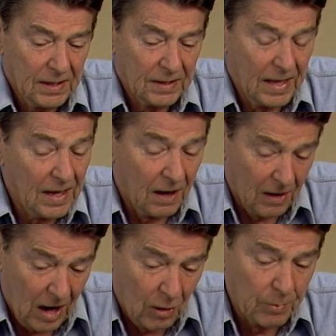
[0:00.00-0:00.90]
They
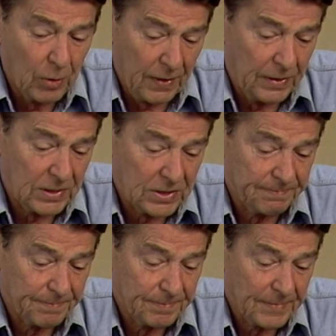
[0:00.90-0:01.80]
are our brothers.
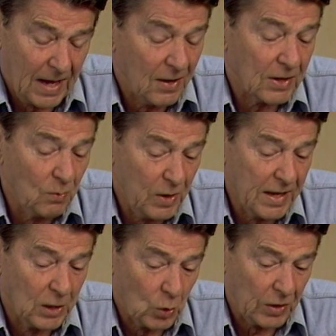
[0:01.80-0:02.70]
How can
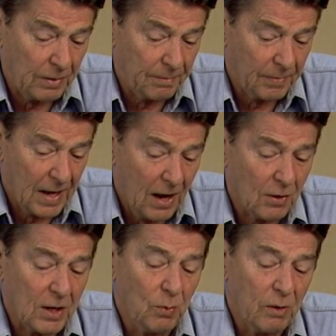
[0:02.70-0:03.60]
we ignore them?
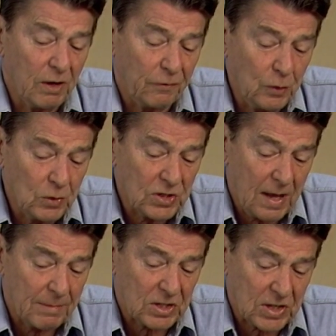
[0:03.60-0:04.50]
How can we refuse
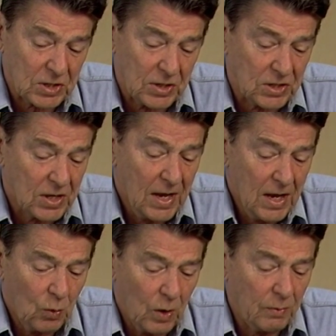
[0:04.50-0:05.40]
them assistance
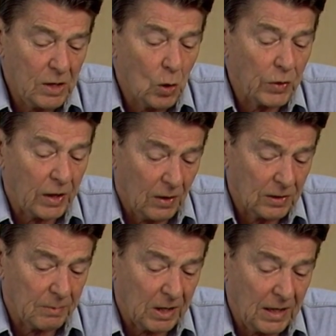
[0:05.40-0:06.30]
when we know that
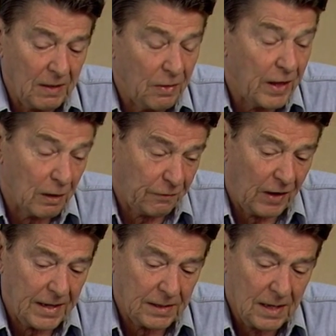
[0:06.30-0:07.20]
ultimately their
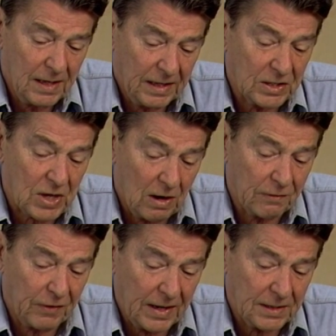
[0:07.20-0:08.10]
fight is
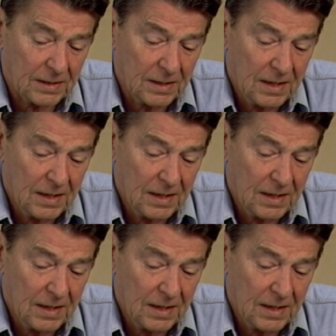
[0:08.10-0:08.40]
our fight?